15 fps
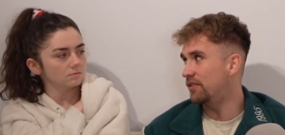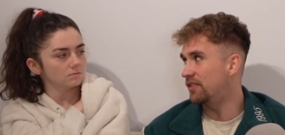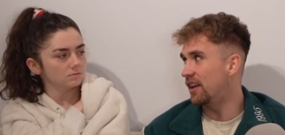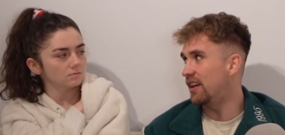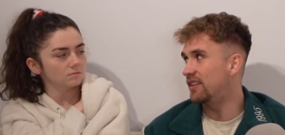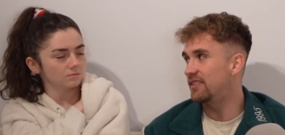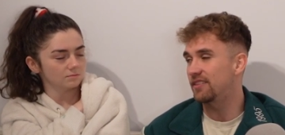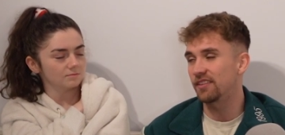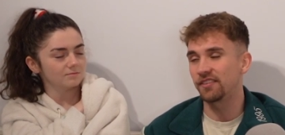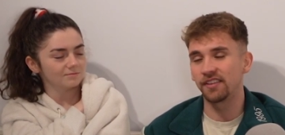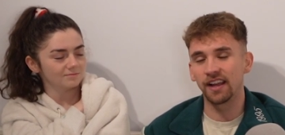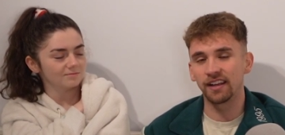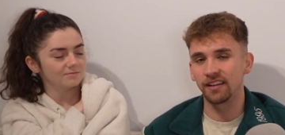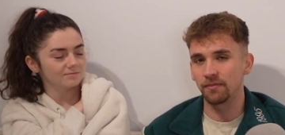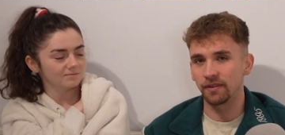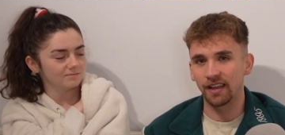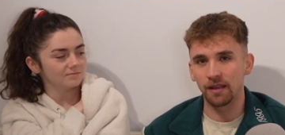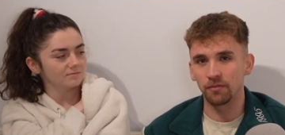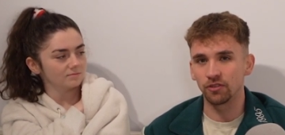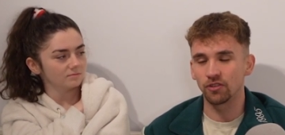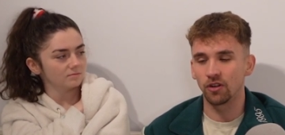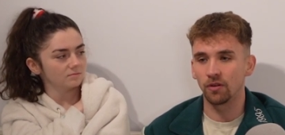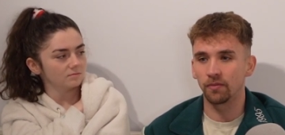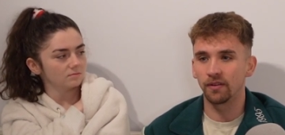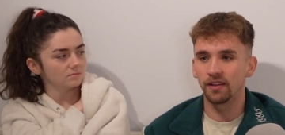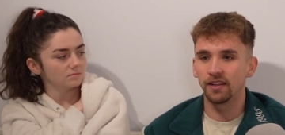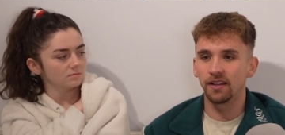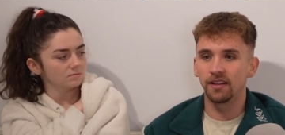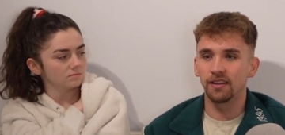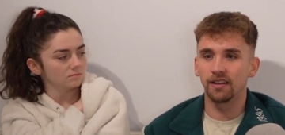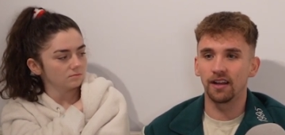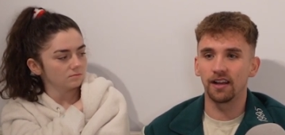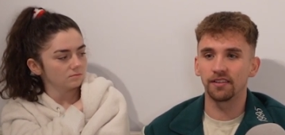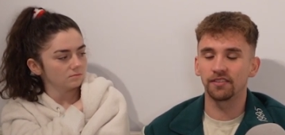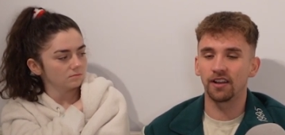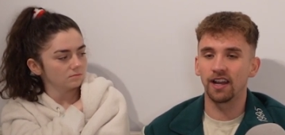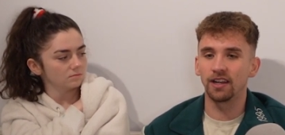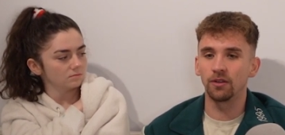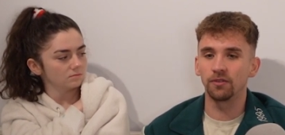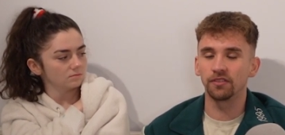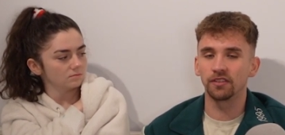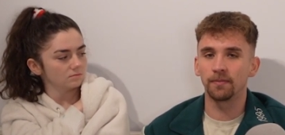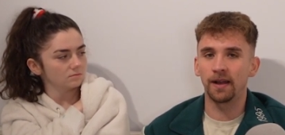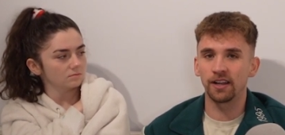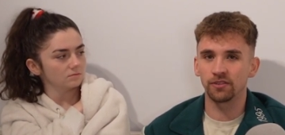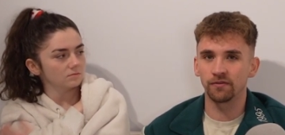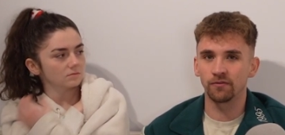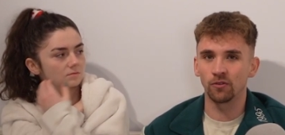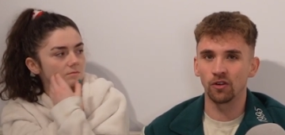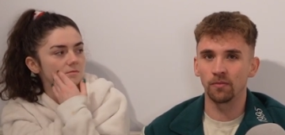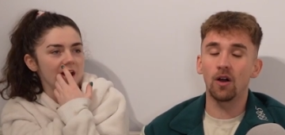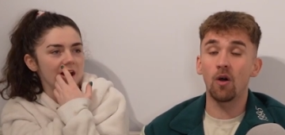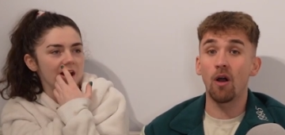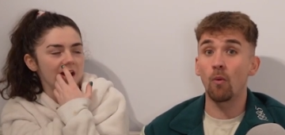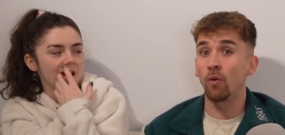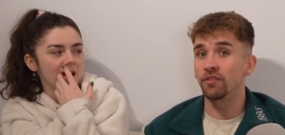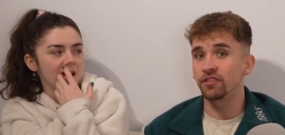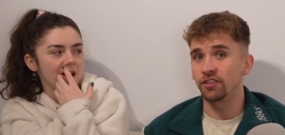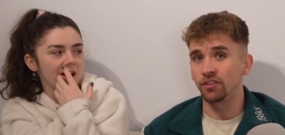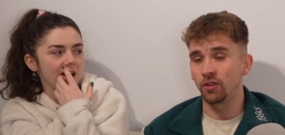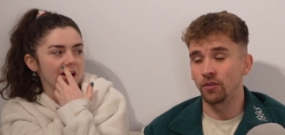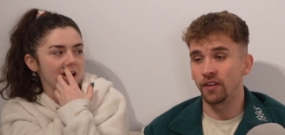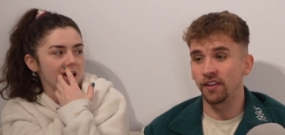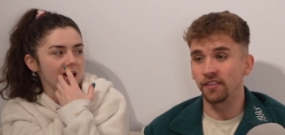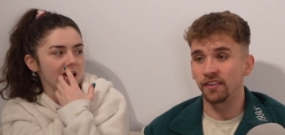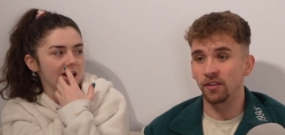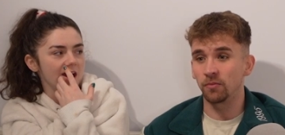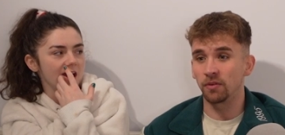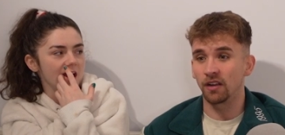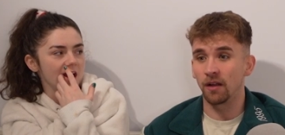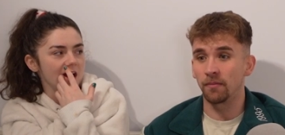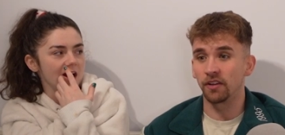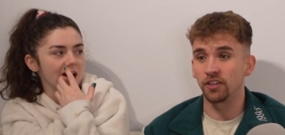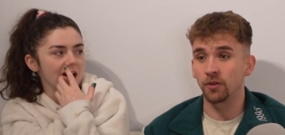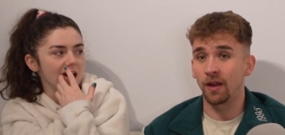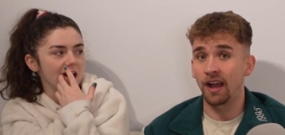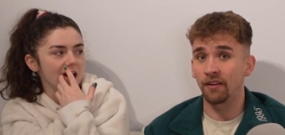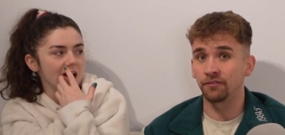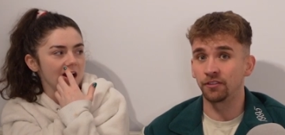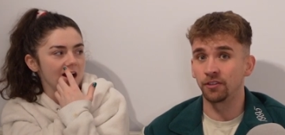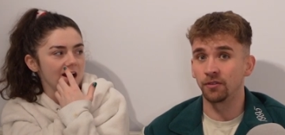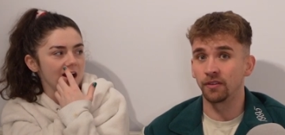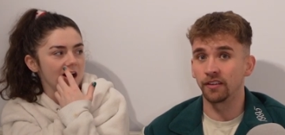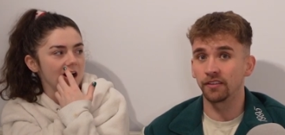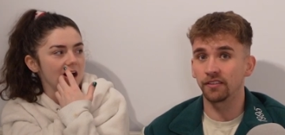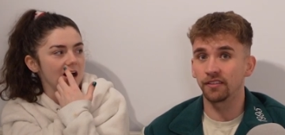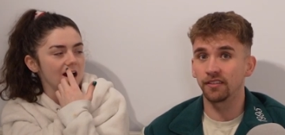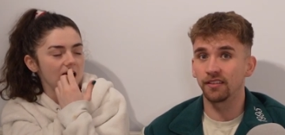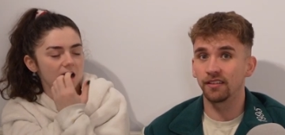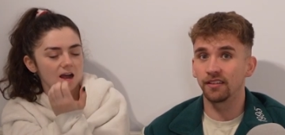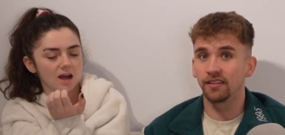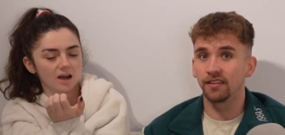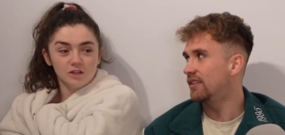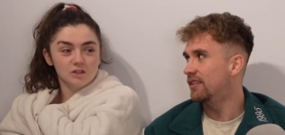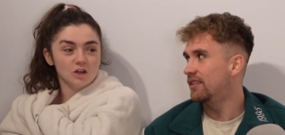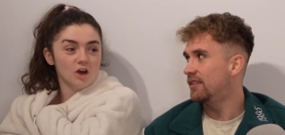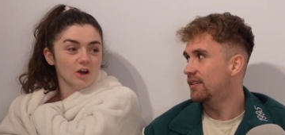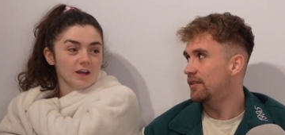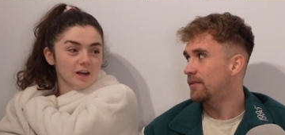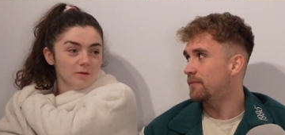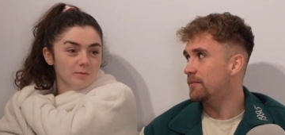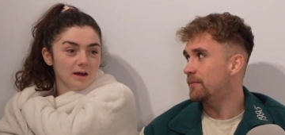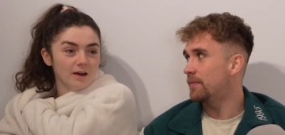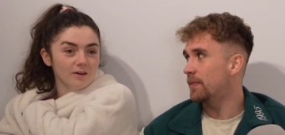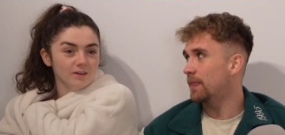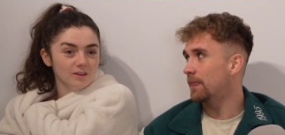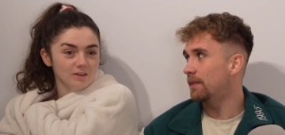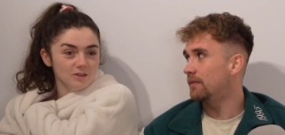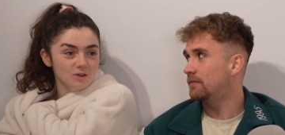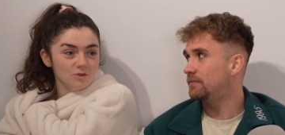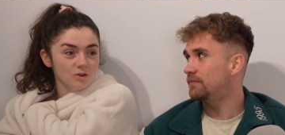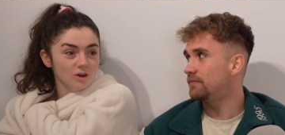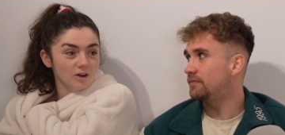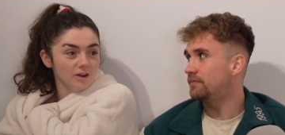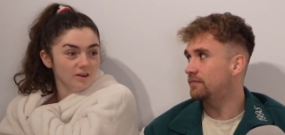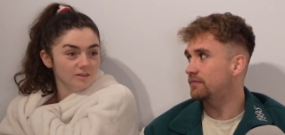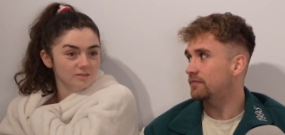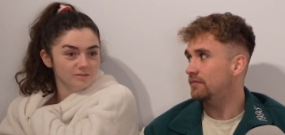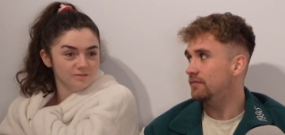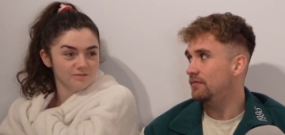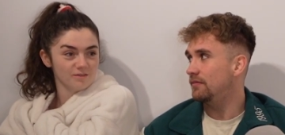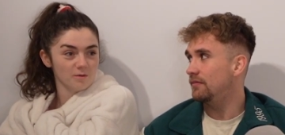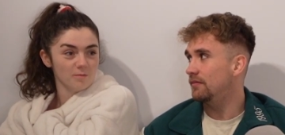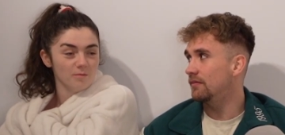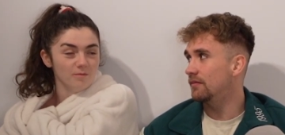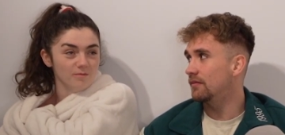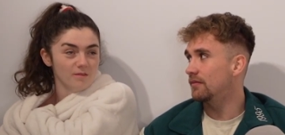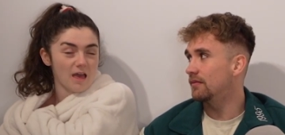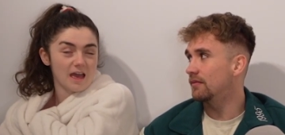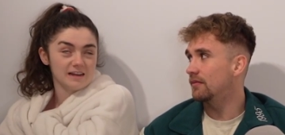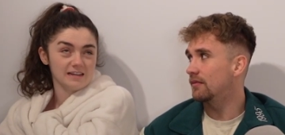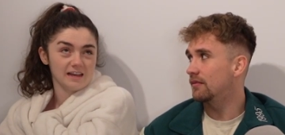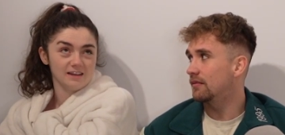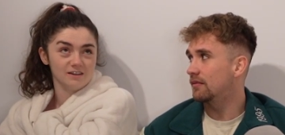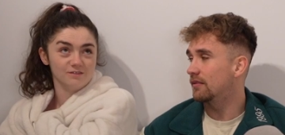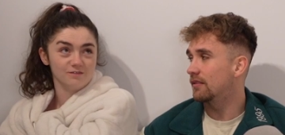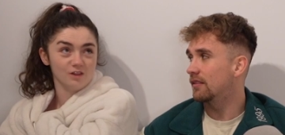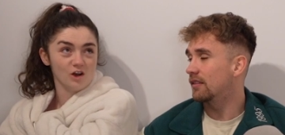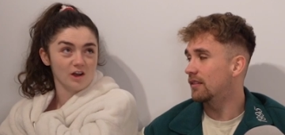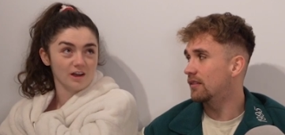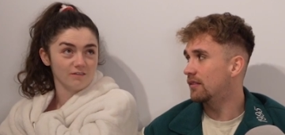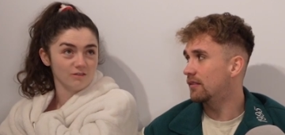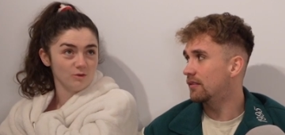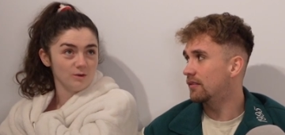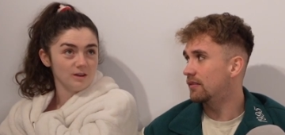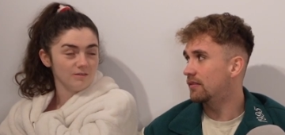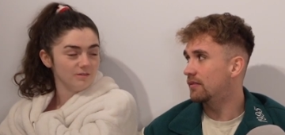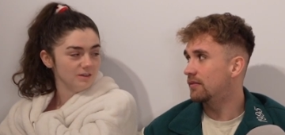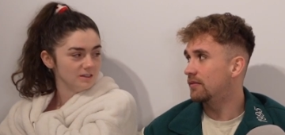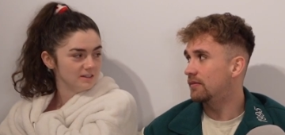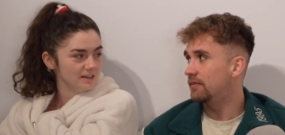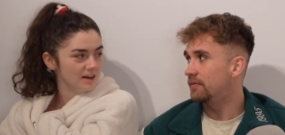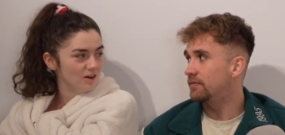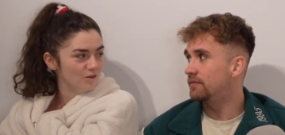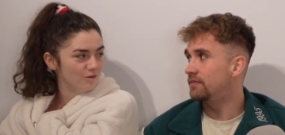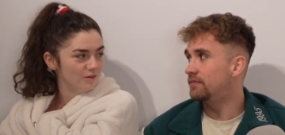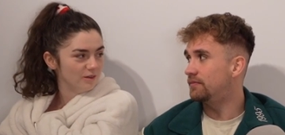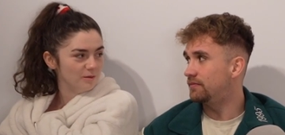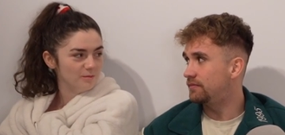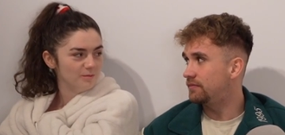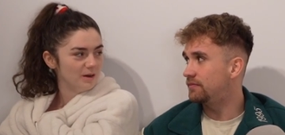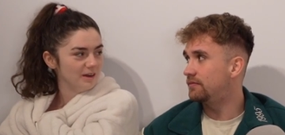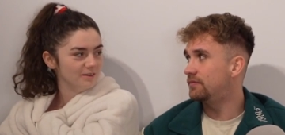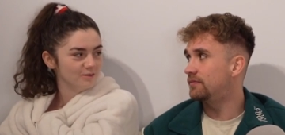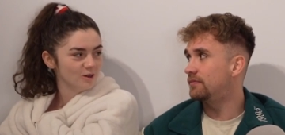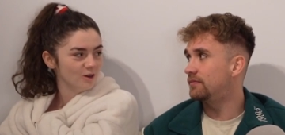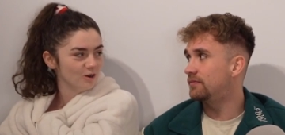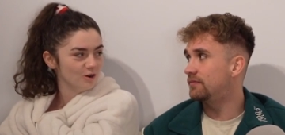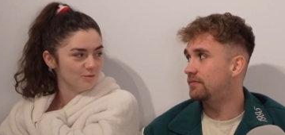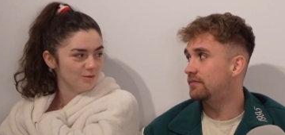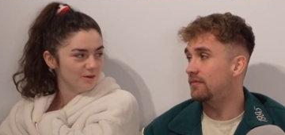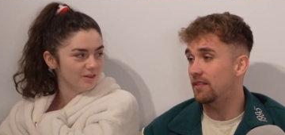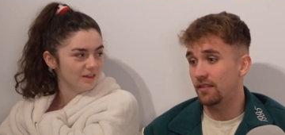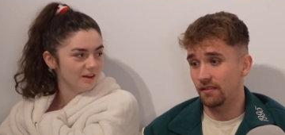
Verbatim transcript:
Speaker 1: we've said. The second it became a job, I started losing the passion for it. Oh, I want to do this. It'll become like, you have to do this.
Speaker 2: Mm -hmm. You're talking about you going from editing a vlog every week for yourself that might have got a couple of